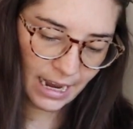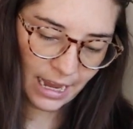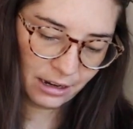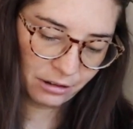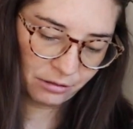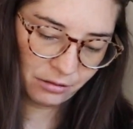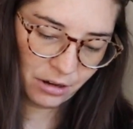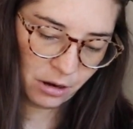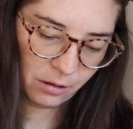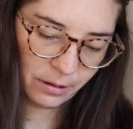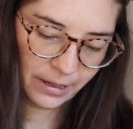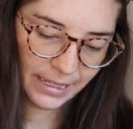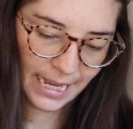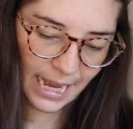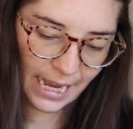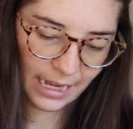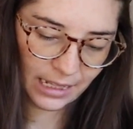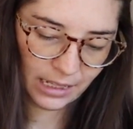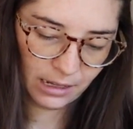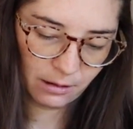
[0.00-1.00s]
I don't know
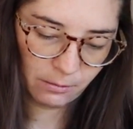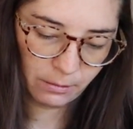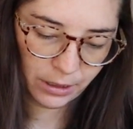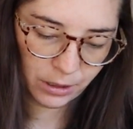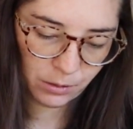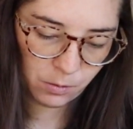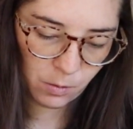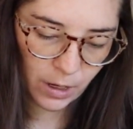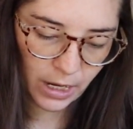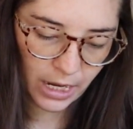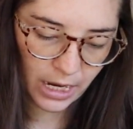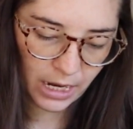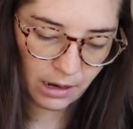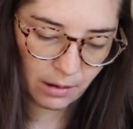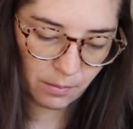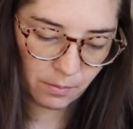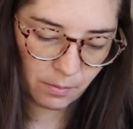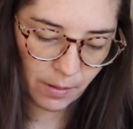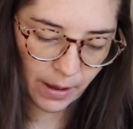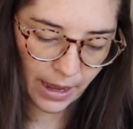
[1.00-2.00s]
exactly which
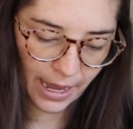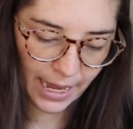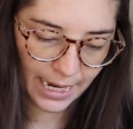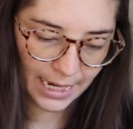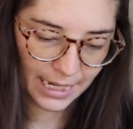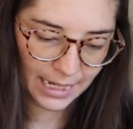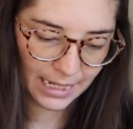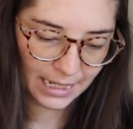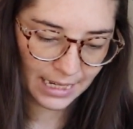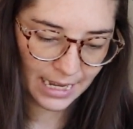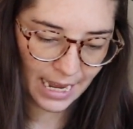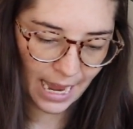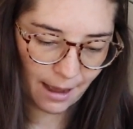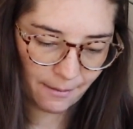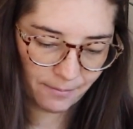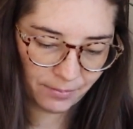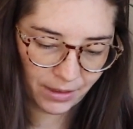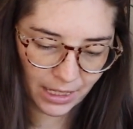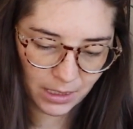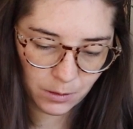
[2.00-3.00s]
one, but
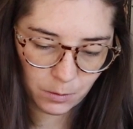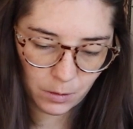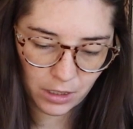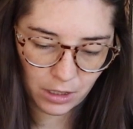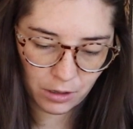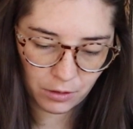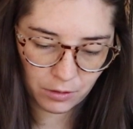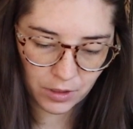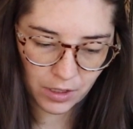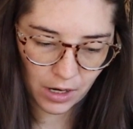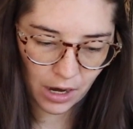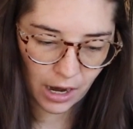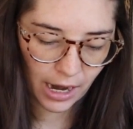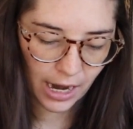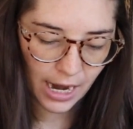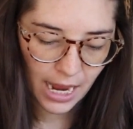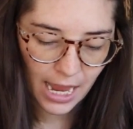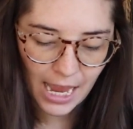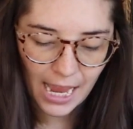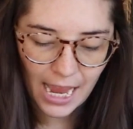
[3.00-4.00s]
yeah, that's what those
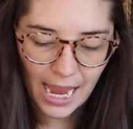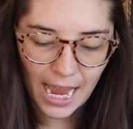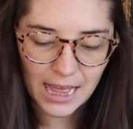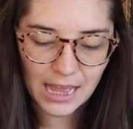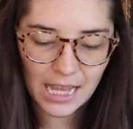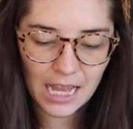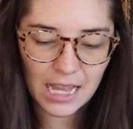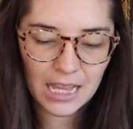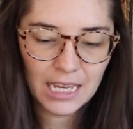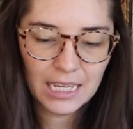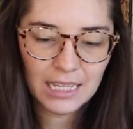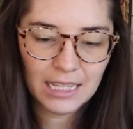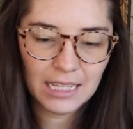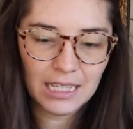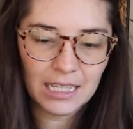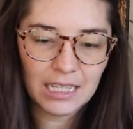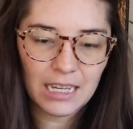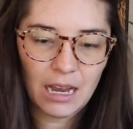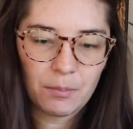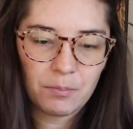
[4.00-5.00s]
are. And then
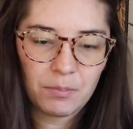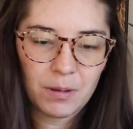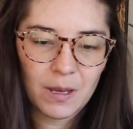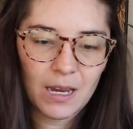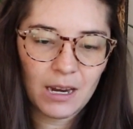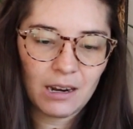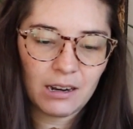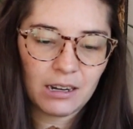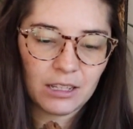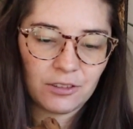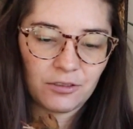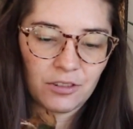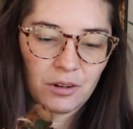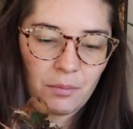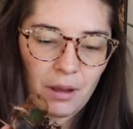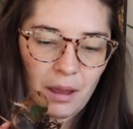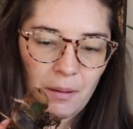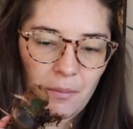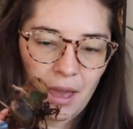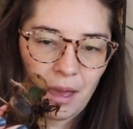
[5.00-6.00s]
this stump here is
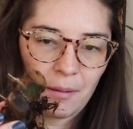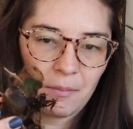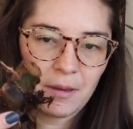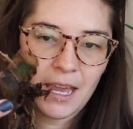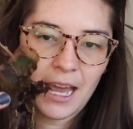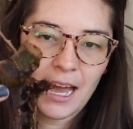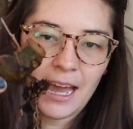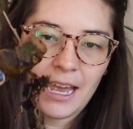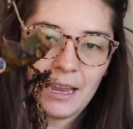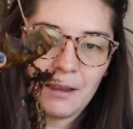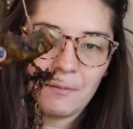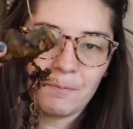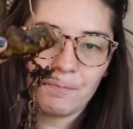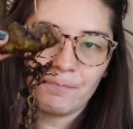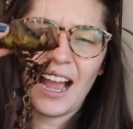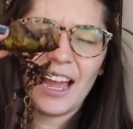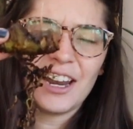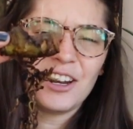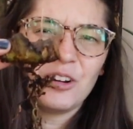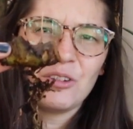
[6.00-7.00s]
from my Mammy Eye.
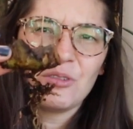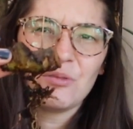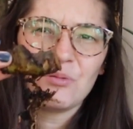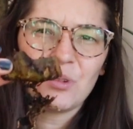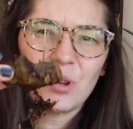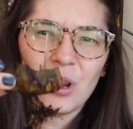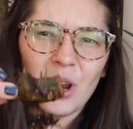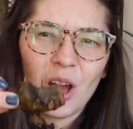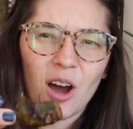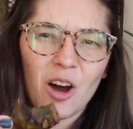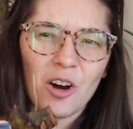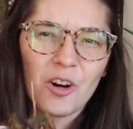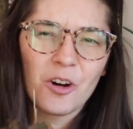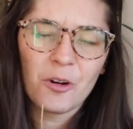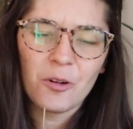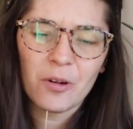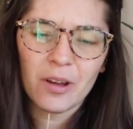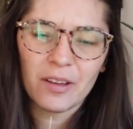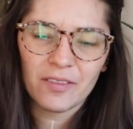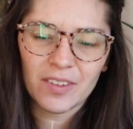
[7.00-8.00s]
I don't
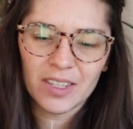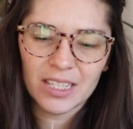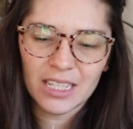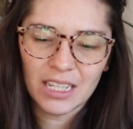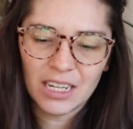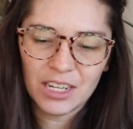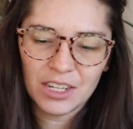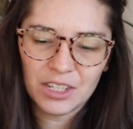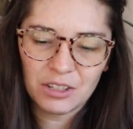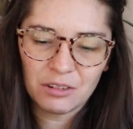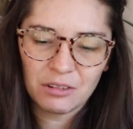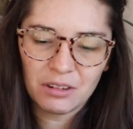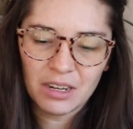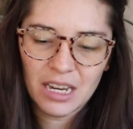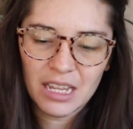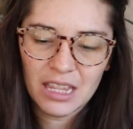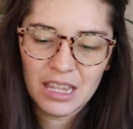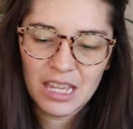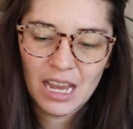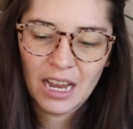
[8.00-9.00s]
know if it's gonna do
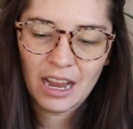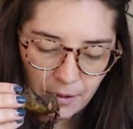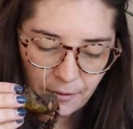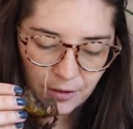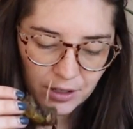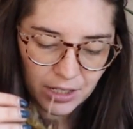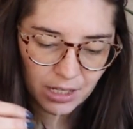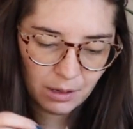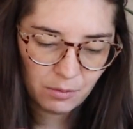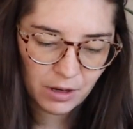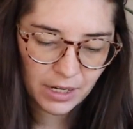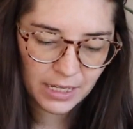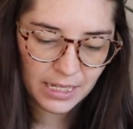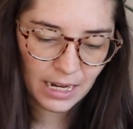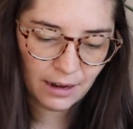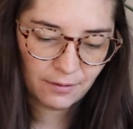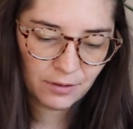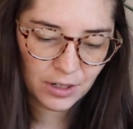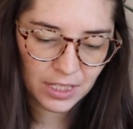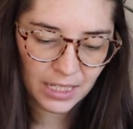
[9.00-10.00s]
anything, but for some
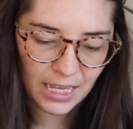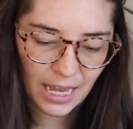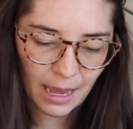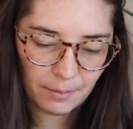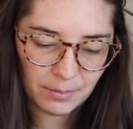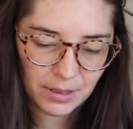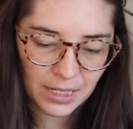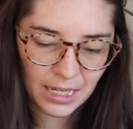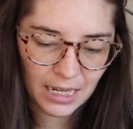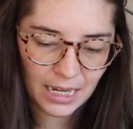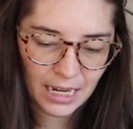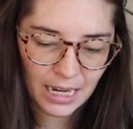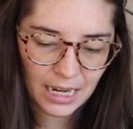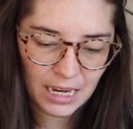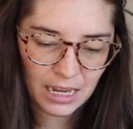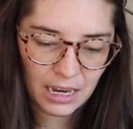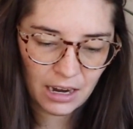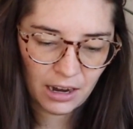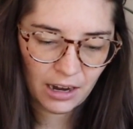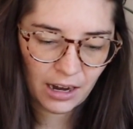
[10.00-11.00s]
reason I've just kept it in
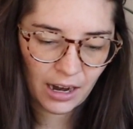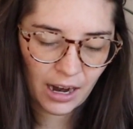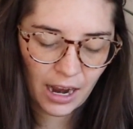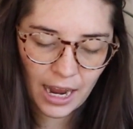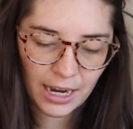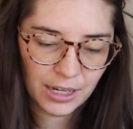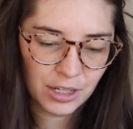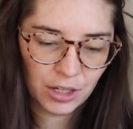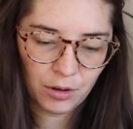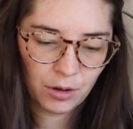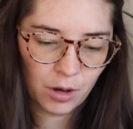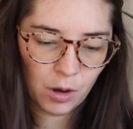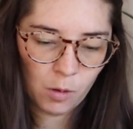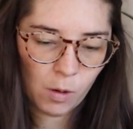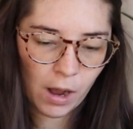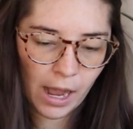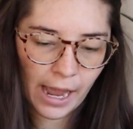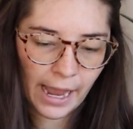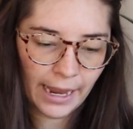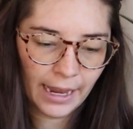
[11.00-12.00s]
here. I don't know
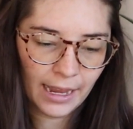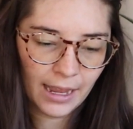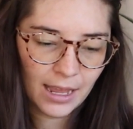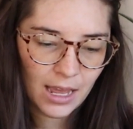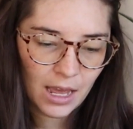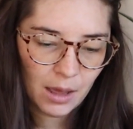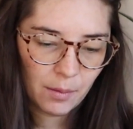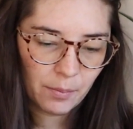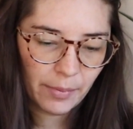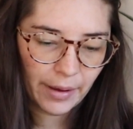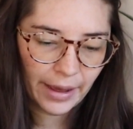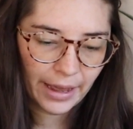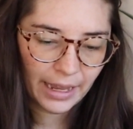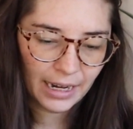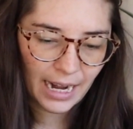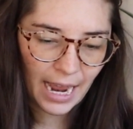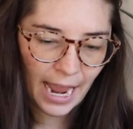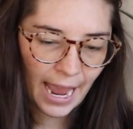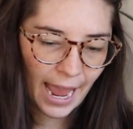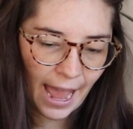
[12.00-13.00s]
why,
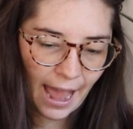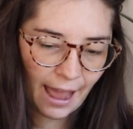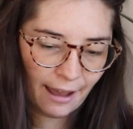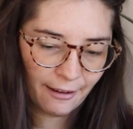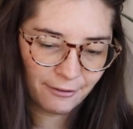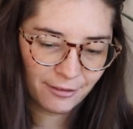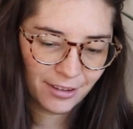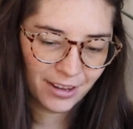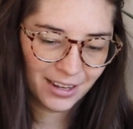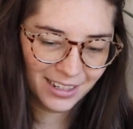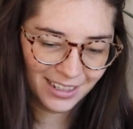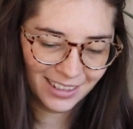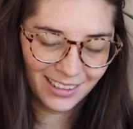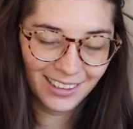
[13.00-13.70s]
but I have.